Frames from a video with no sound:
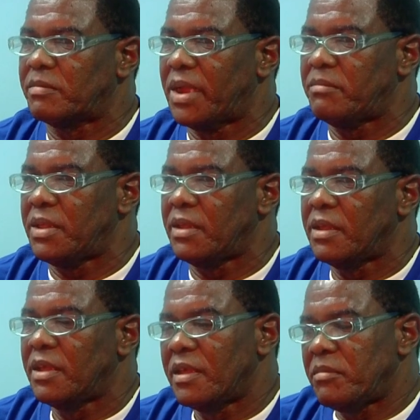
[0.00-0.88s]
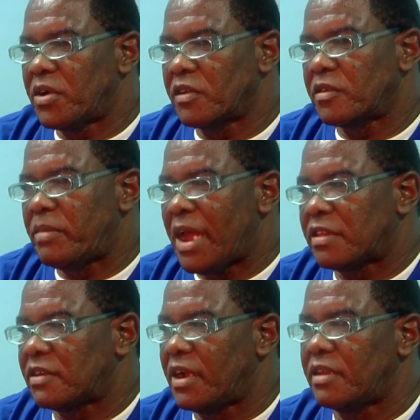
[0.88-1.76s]
might be, because the
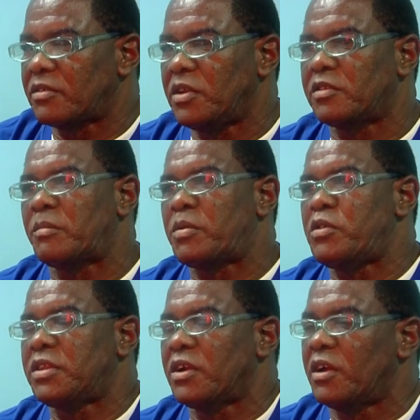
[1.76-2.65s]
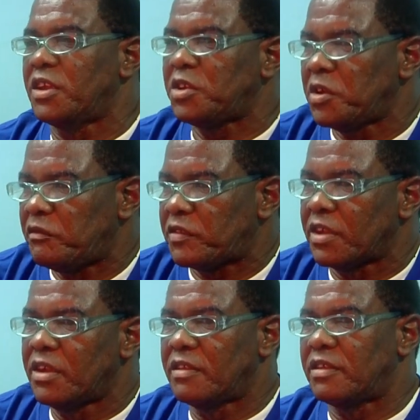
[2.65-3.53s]
Basti High School is operating on a shift
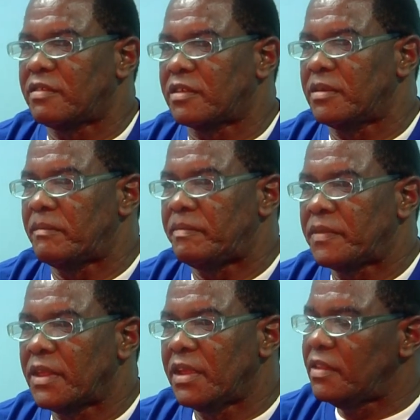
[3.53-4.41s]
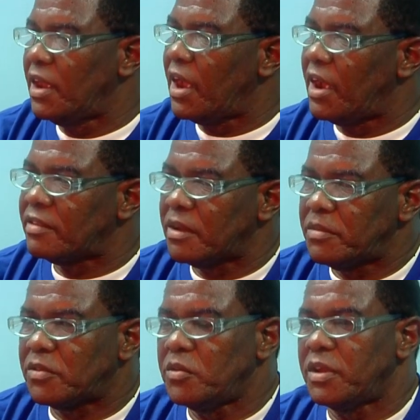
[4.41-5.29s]
system. There are some
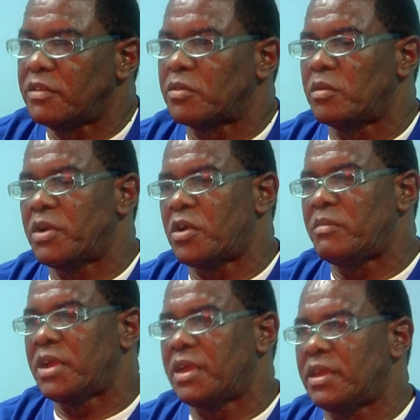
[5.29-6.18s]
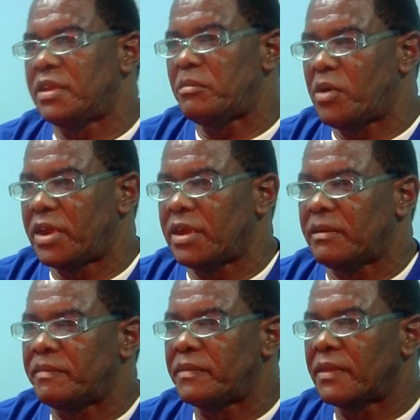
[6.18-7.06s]
students who will be coming in the morning,
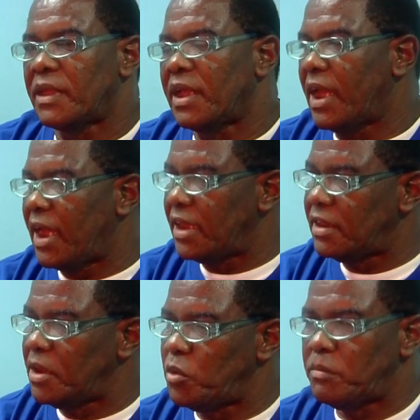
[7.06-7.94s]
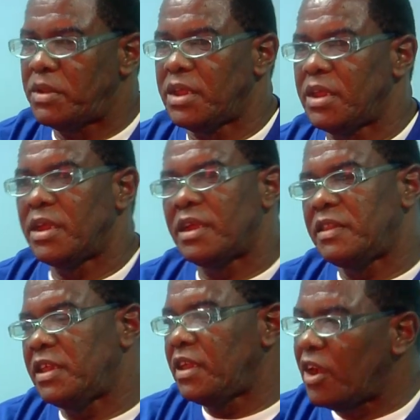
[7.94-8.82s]
and there would be
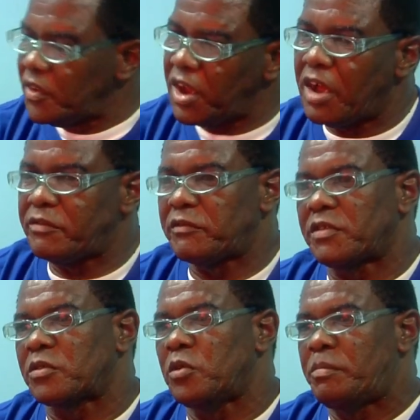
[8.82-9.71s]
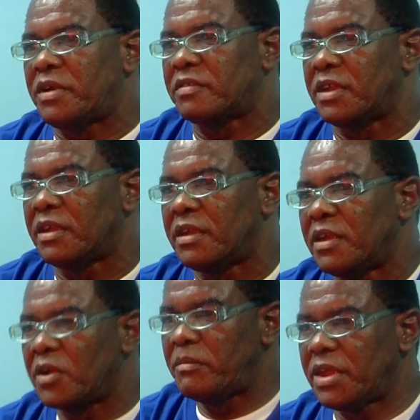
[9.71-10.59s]
the other half of the school per se
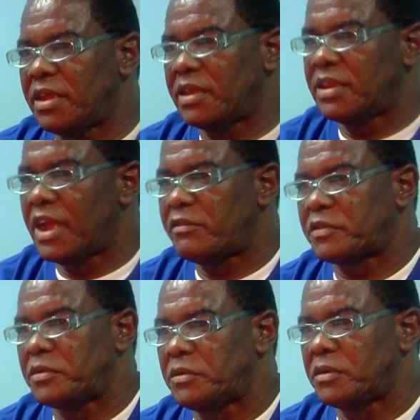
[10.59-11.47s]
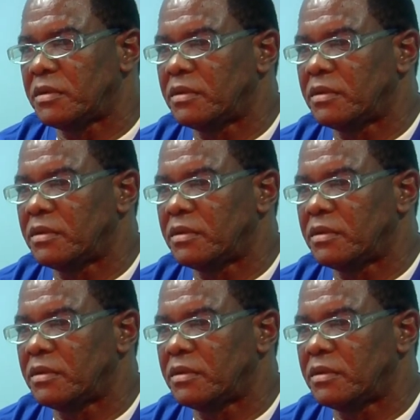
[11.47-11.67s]
coming in the afternoon.